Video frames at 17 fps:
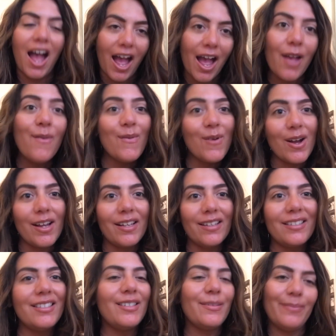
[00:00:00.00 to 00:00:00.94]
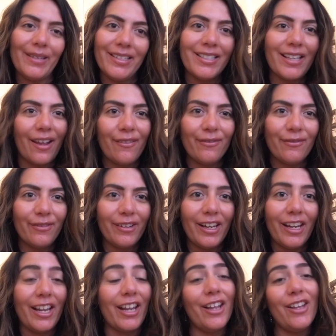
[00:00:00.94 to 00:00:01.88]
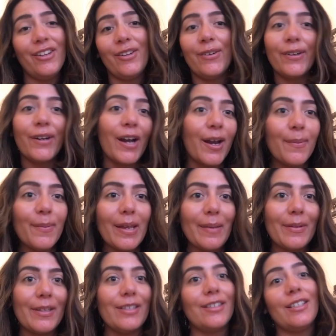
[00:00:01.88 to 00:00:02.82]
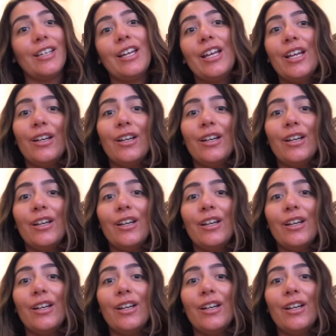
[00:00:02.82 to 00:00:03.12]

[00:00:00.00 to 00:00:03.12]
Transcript: I want to be debt free, no car payments,